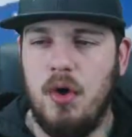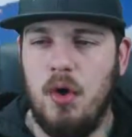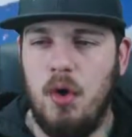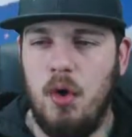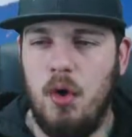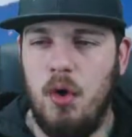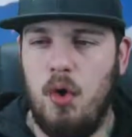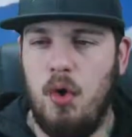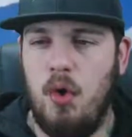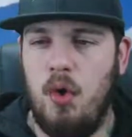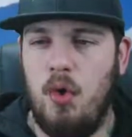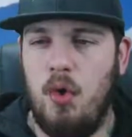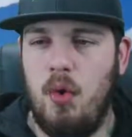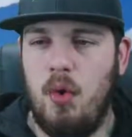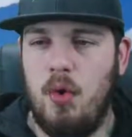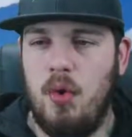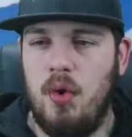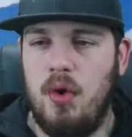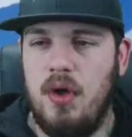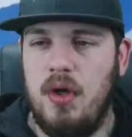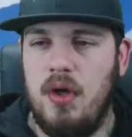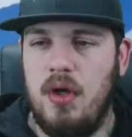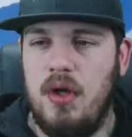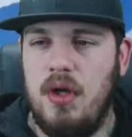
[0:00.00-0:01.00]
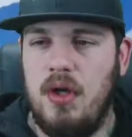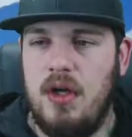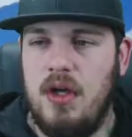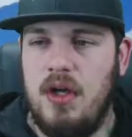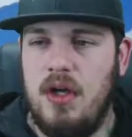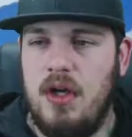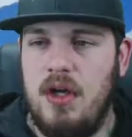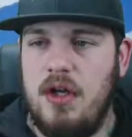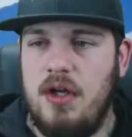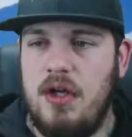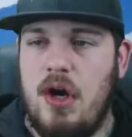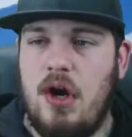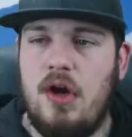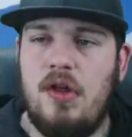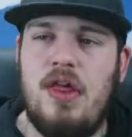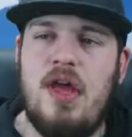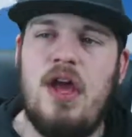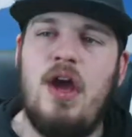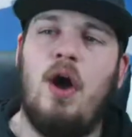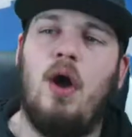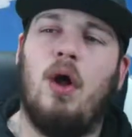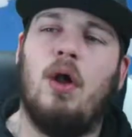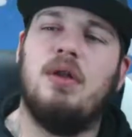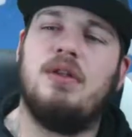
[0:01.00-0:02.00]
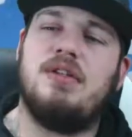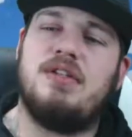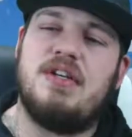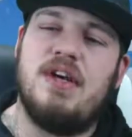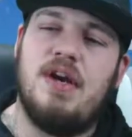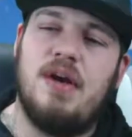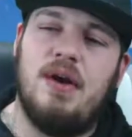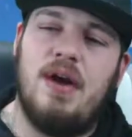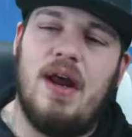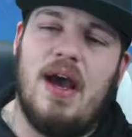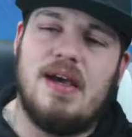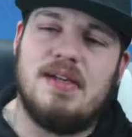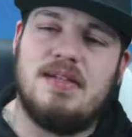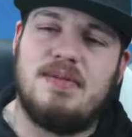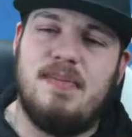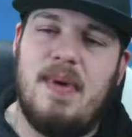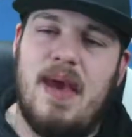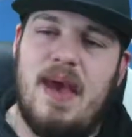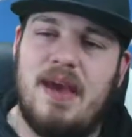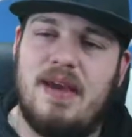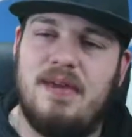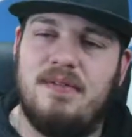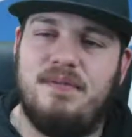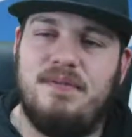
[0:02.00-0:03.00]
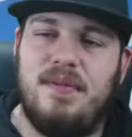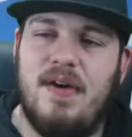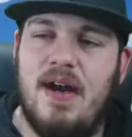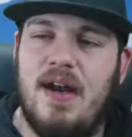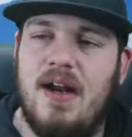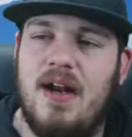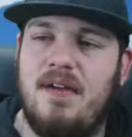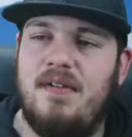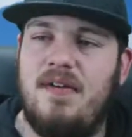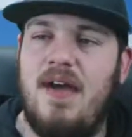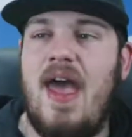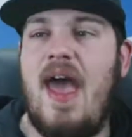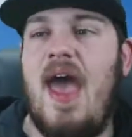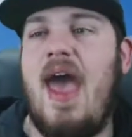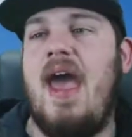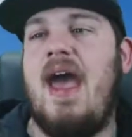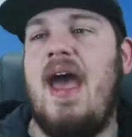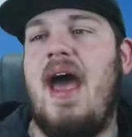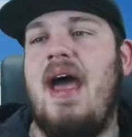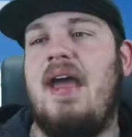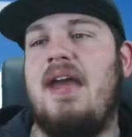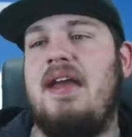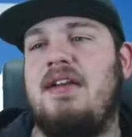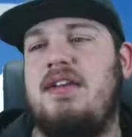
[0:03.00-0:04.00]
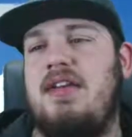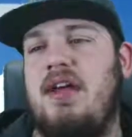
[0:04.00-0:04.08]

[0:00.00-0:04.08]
Who? You're the old dude I was making fun of. Hey, how you